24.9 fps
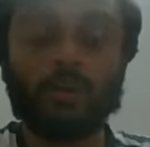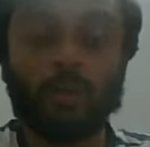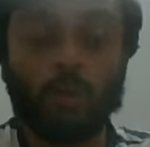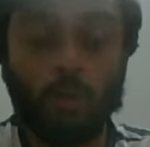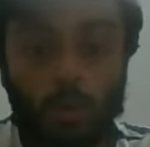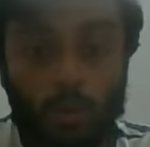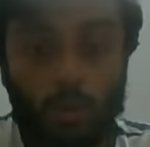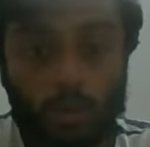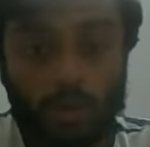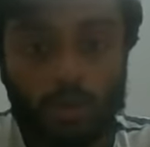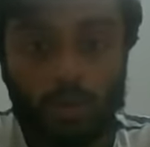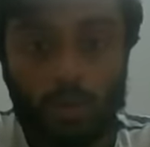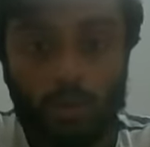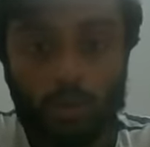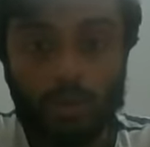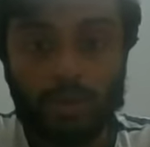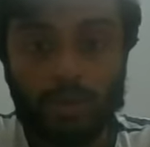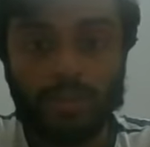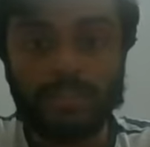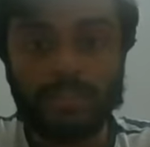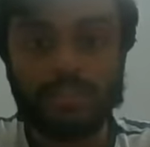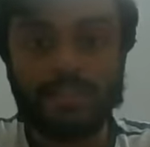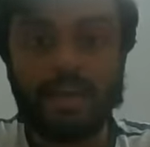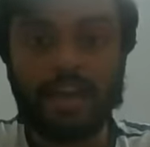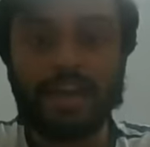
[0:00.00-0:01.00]
whose
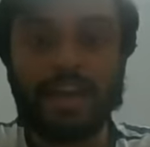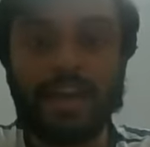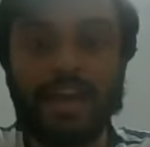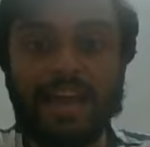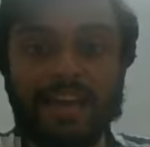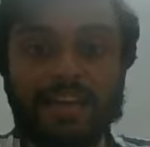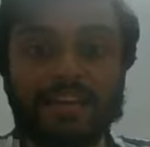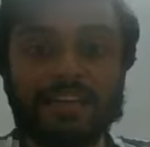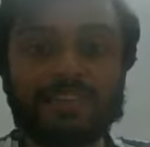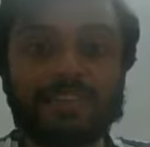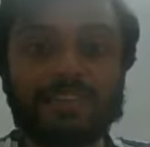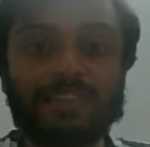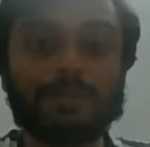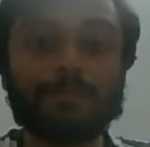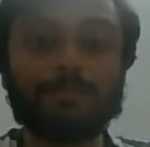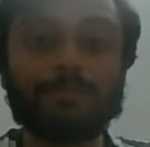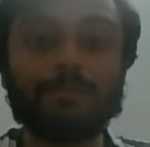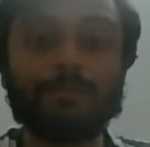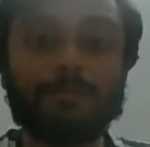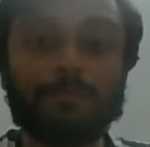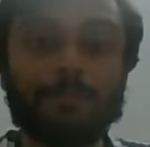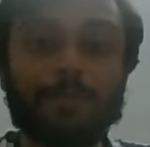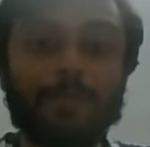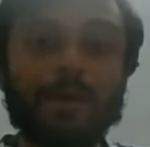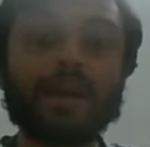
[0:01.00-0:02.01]
rulers are elected
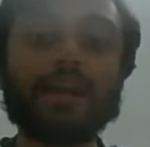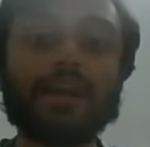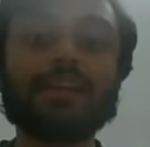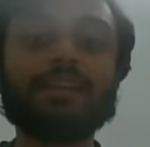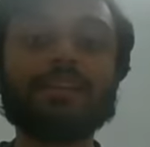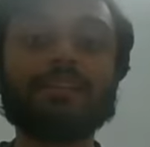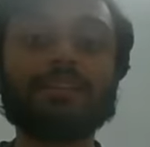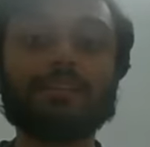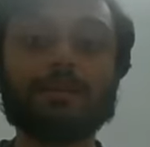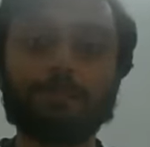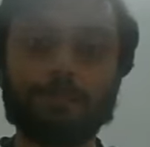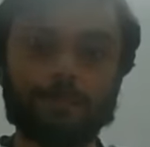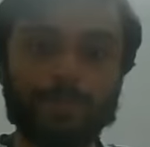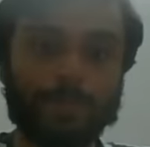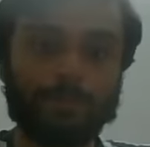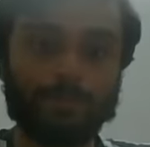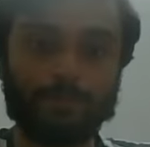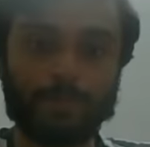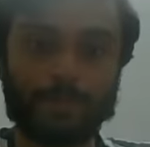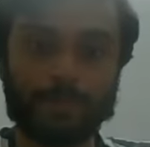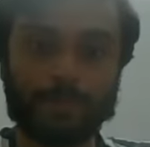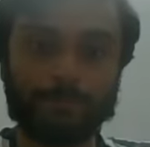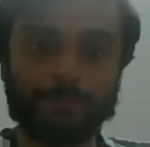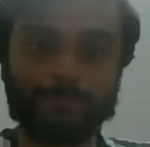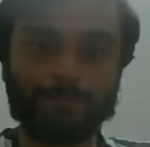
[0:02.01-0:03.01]
by the
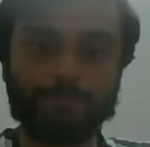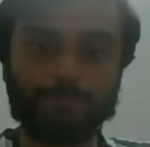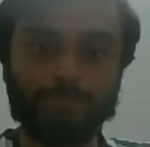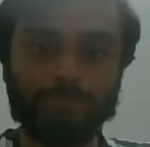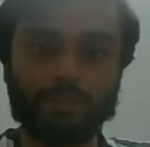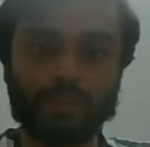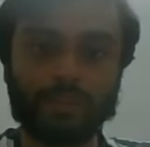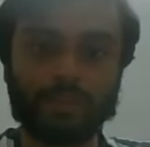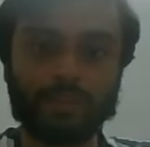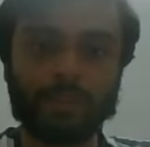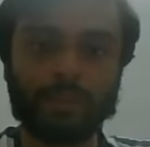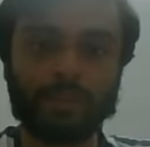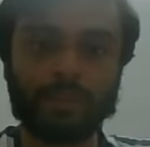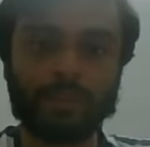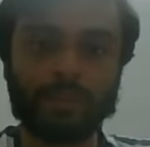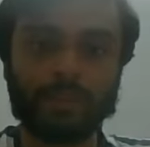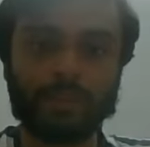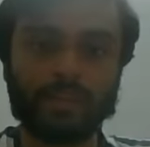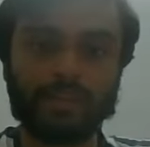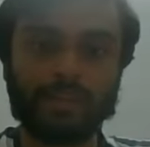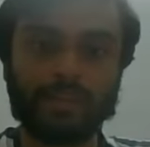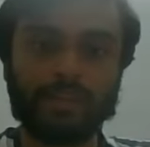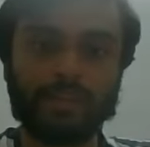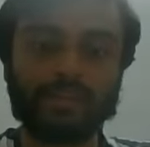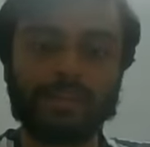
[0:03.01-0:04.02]
people.
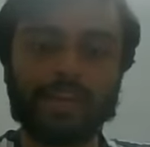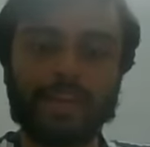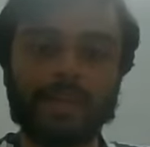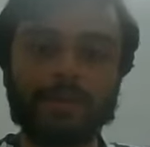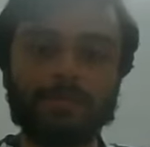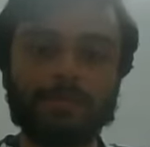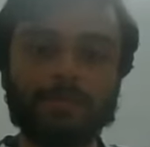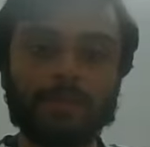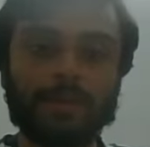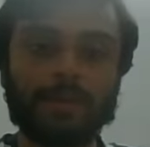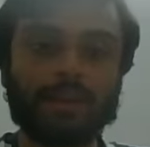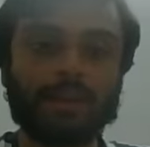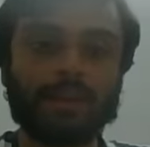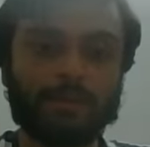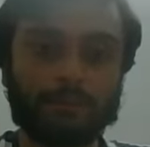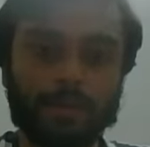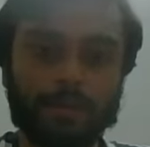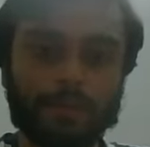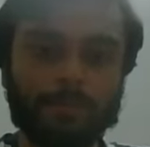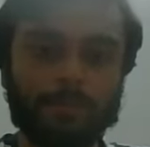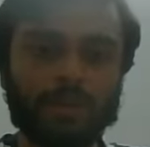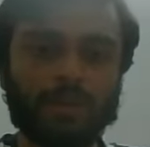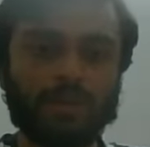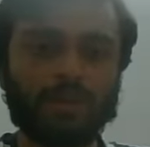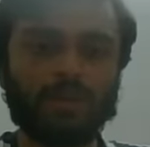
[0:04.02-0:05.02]
It can be a
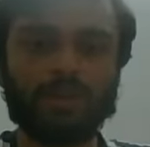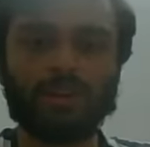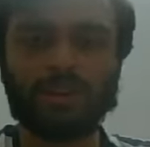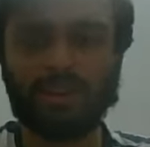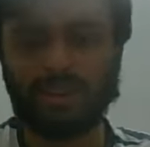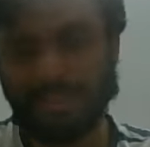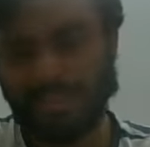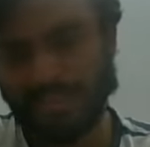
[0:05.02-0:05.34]
republic or it